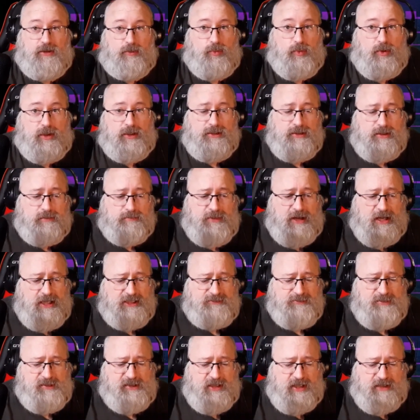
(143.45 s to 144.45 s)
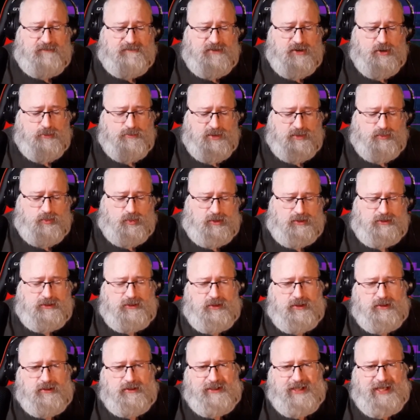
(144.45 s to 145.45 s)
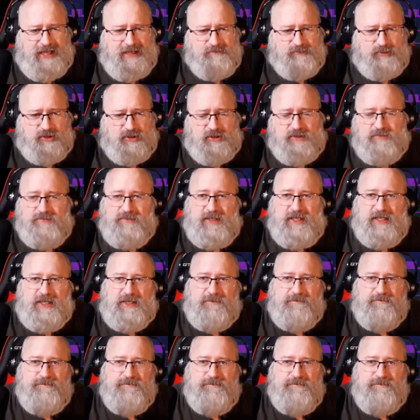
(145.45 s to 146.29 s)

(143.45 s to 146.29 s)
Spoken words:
what the possibility of an open world game could be?